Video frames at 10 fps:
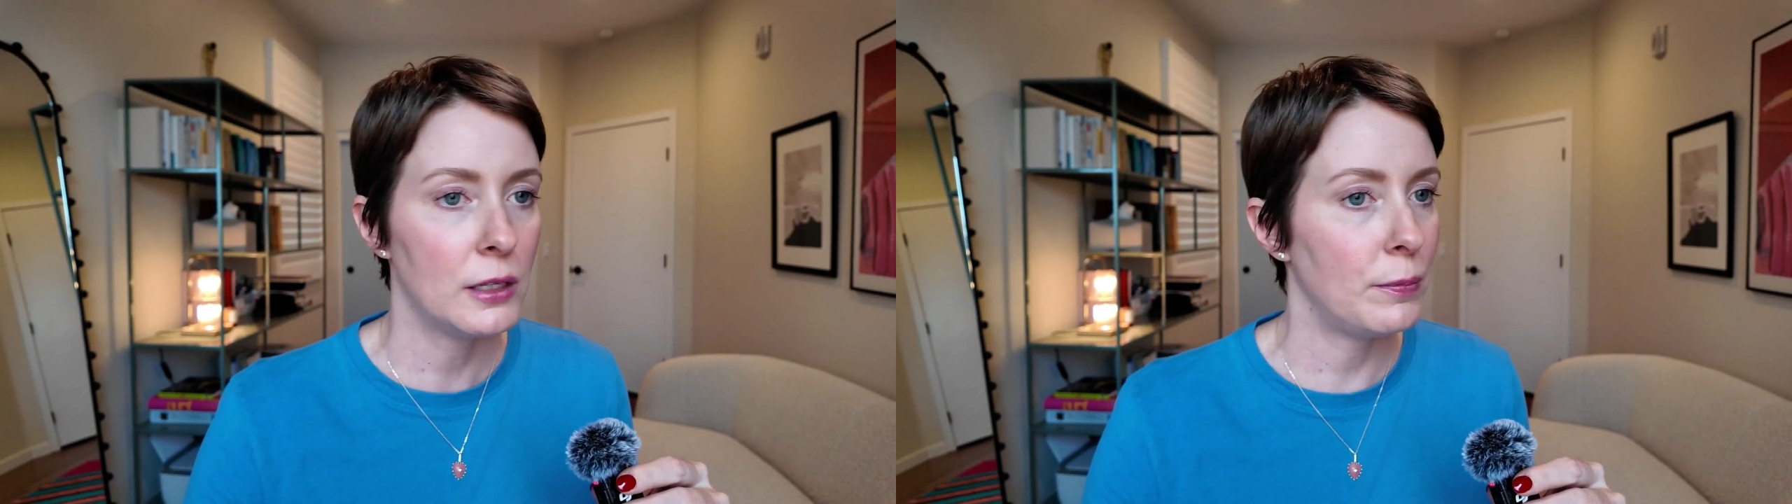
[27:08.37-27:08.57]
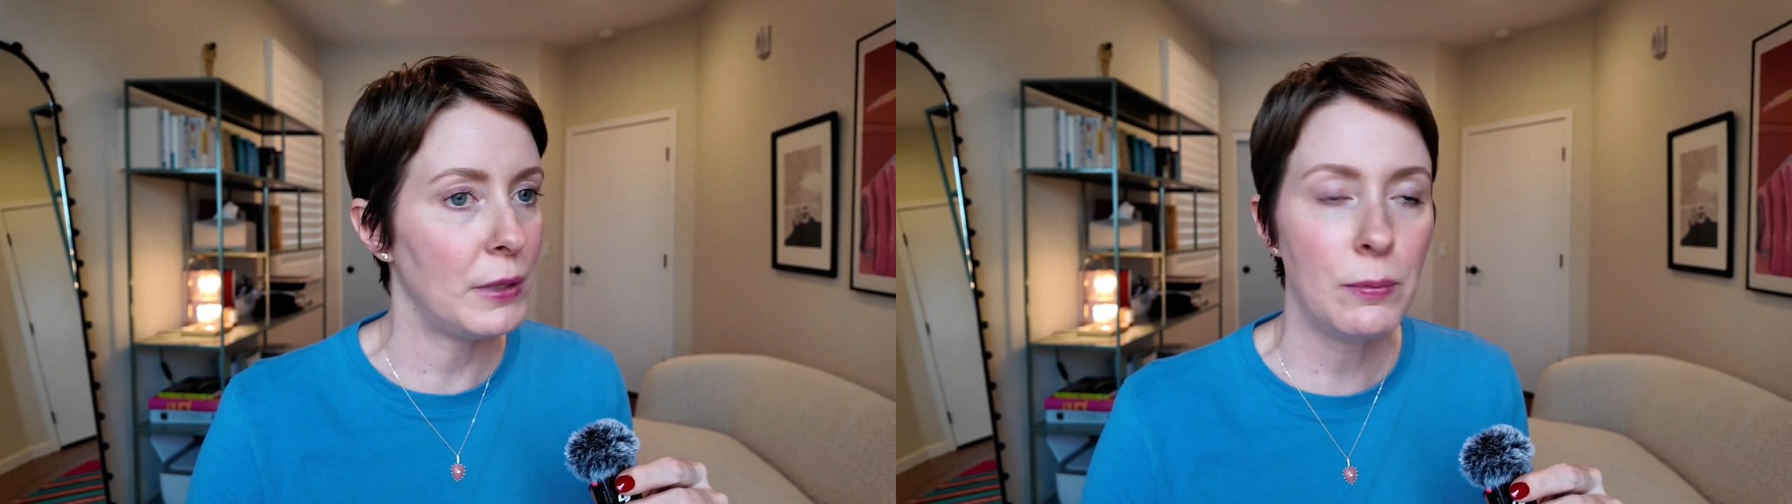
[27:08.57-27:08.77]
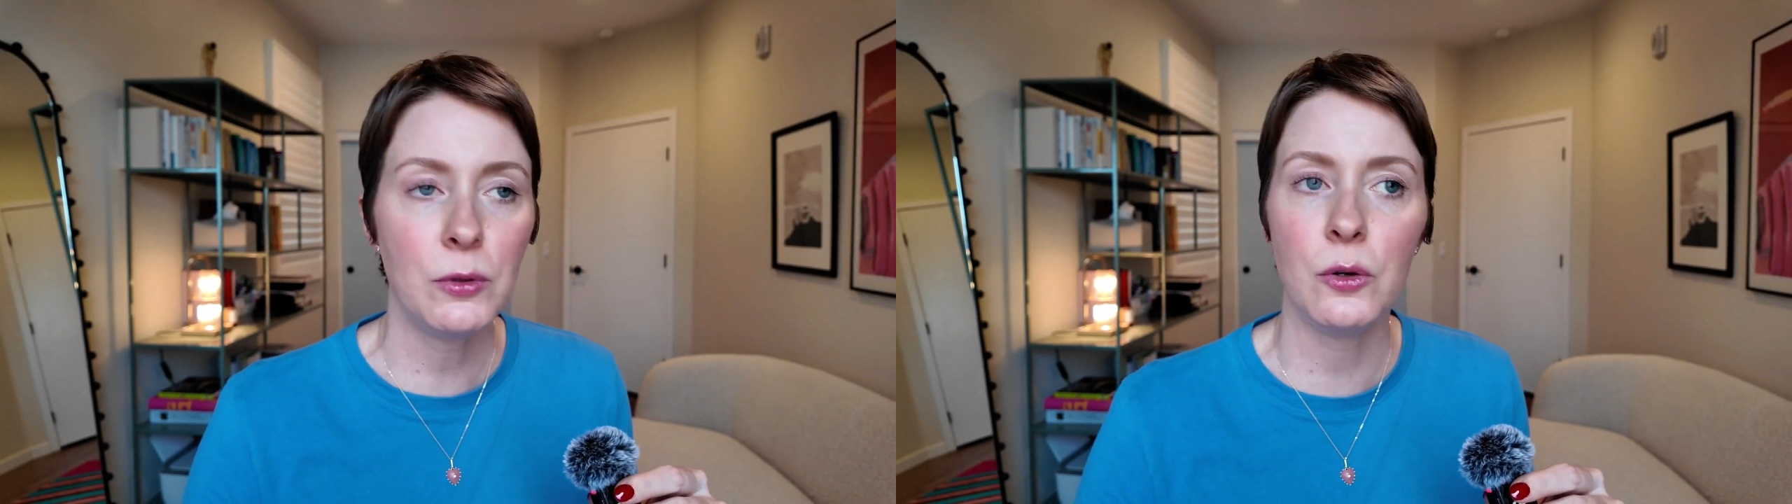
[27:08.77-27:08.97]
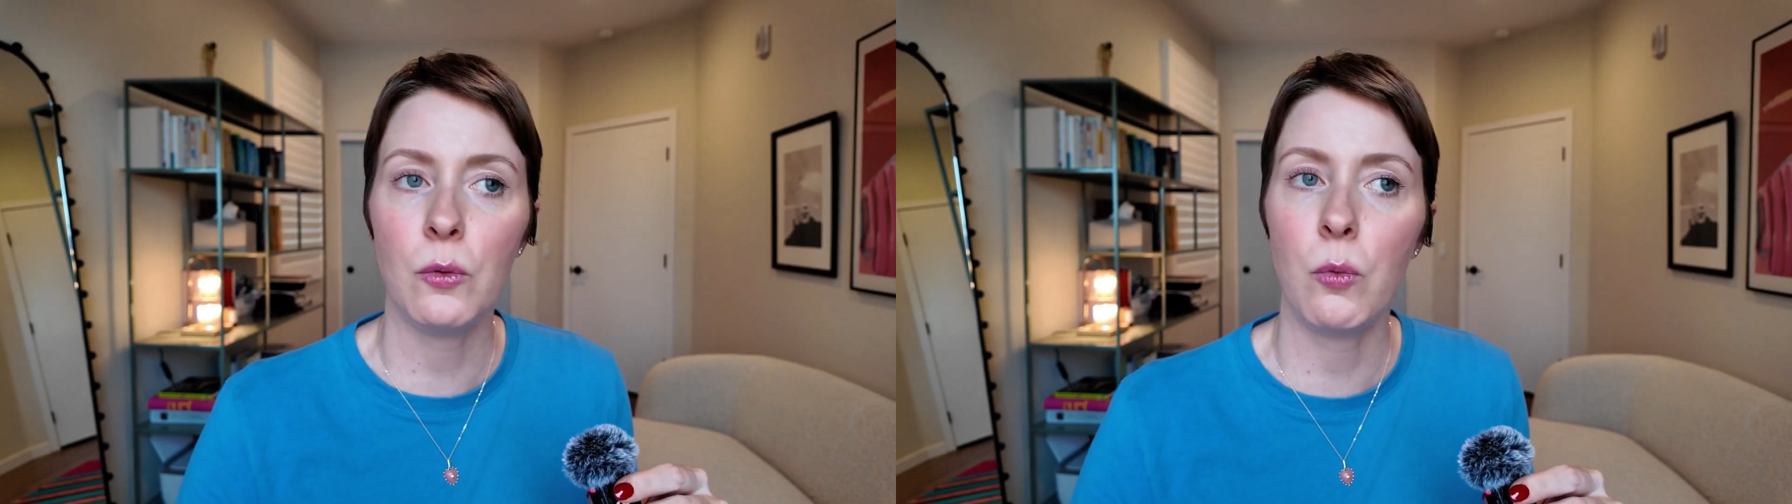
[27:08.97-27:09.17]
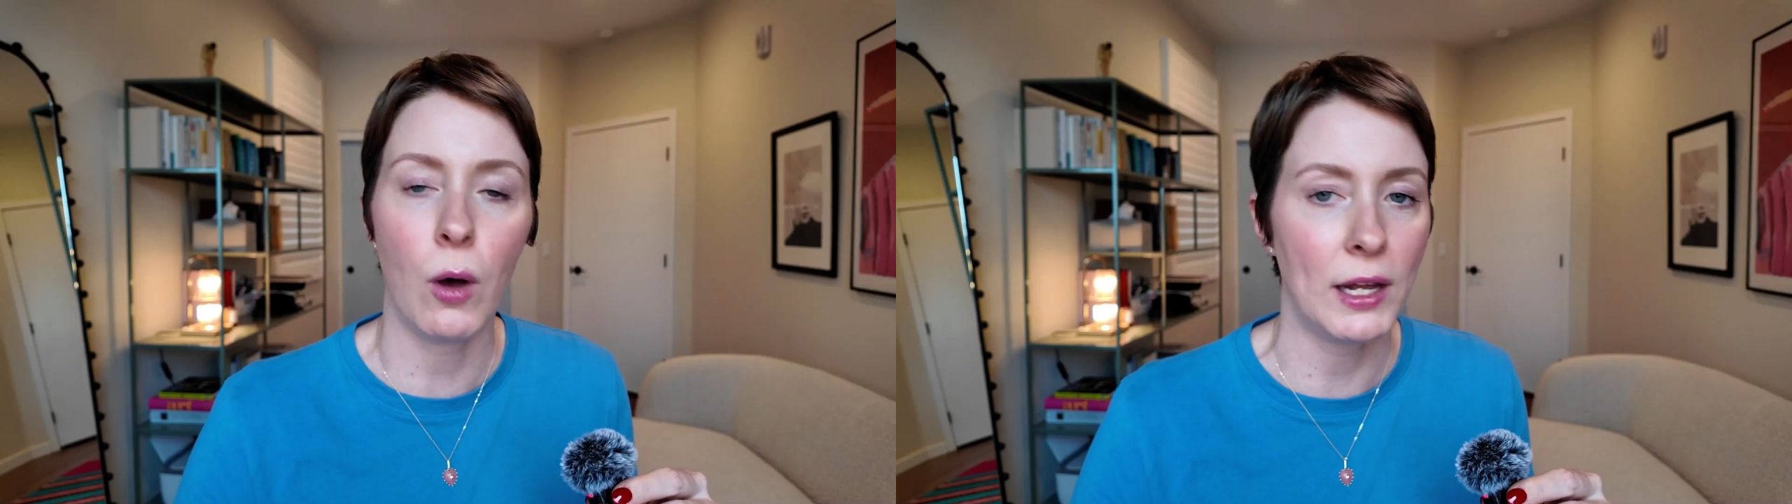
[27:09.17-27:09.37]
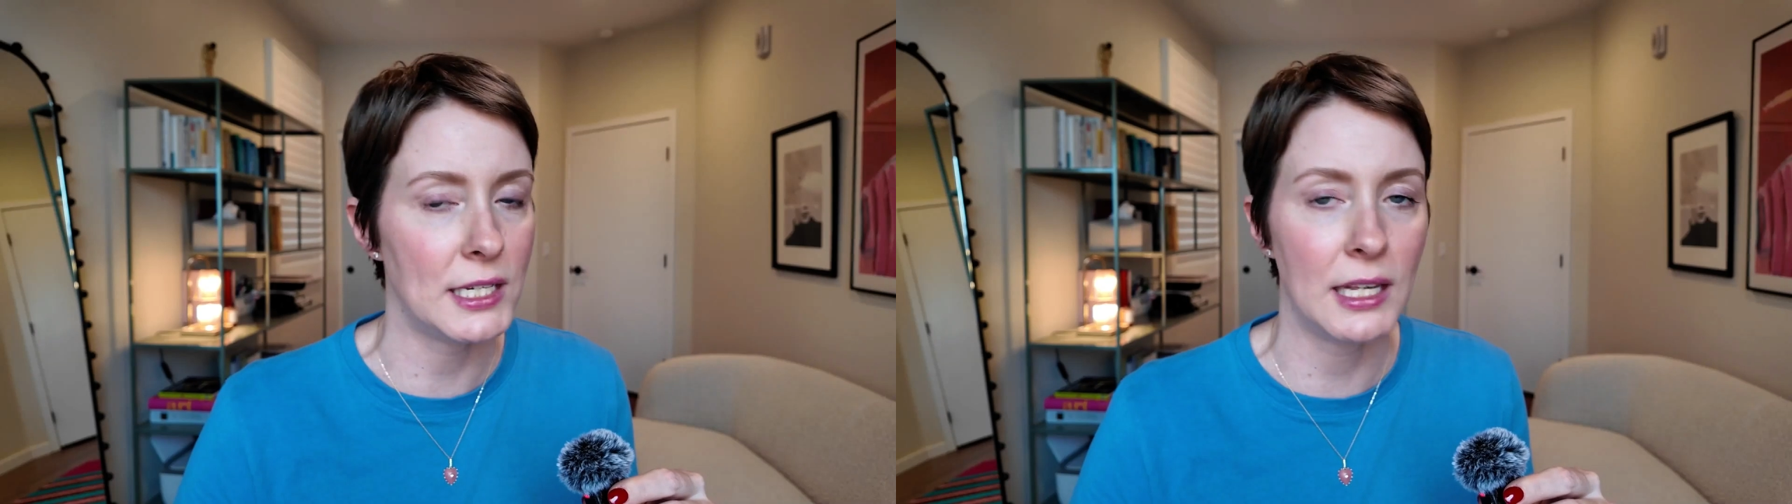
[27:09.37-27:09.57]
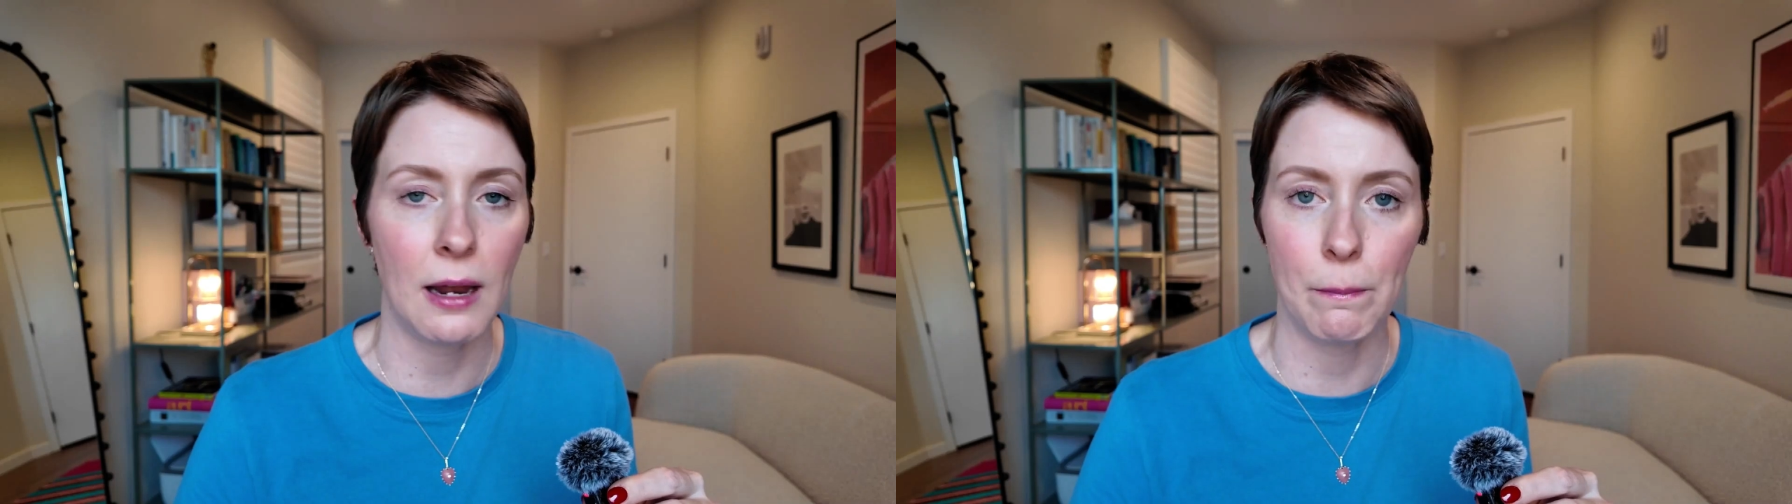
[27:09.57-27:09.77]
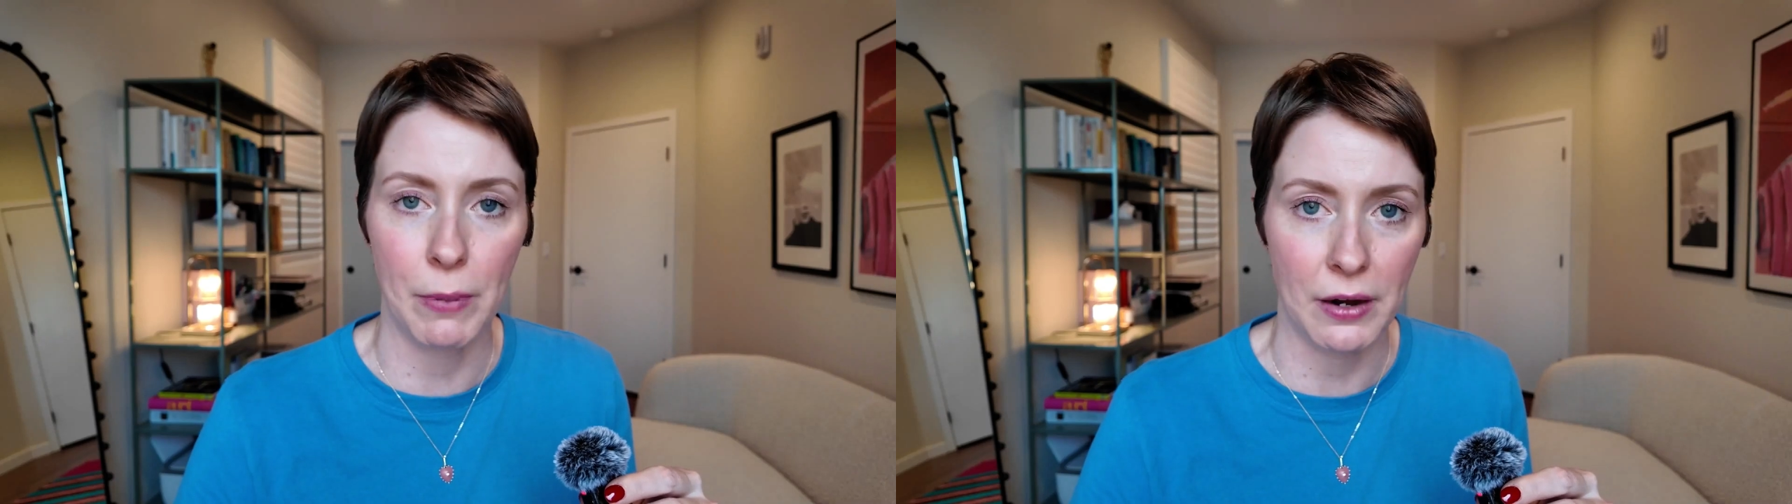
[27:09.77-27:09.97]
the people who want to
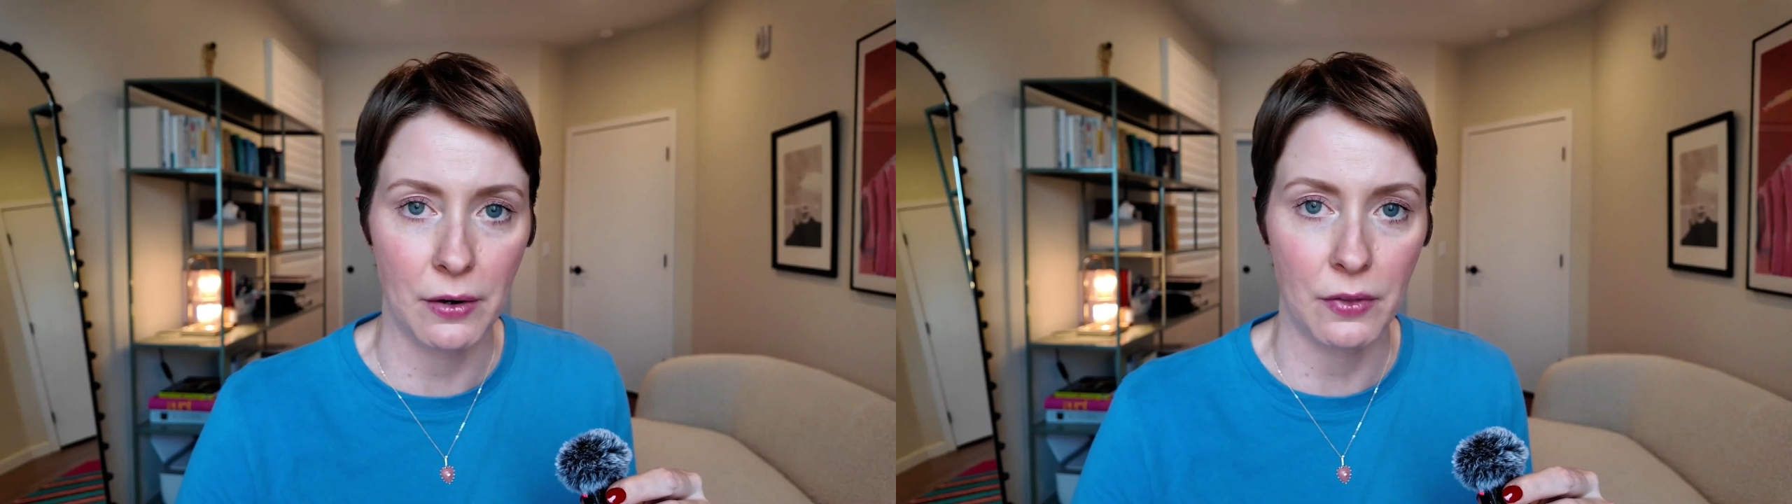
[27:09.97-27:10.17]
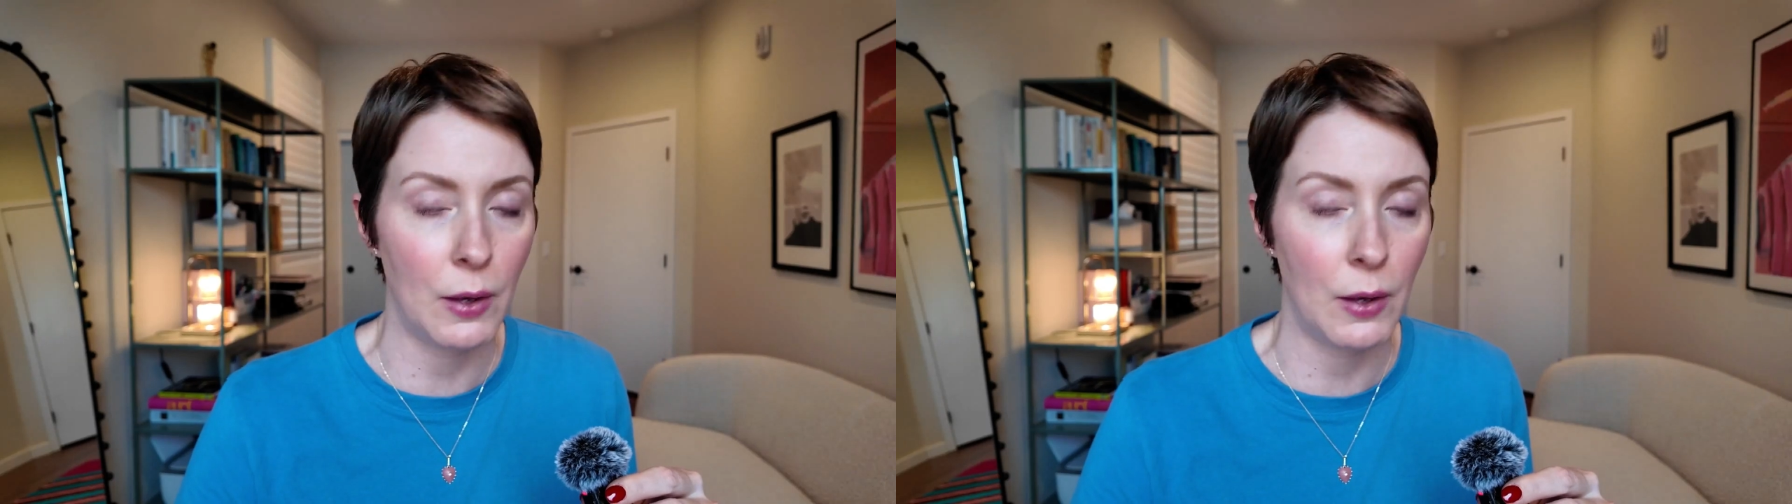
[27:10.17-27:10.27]
get better,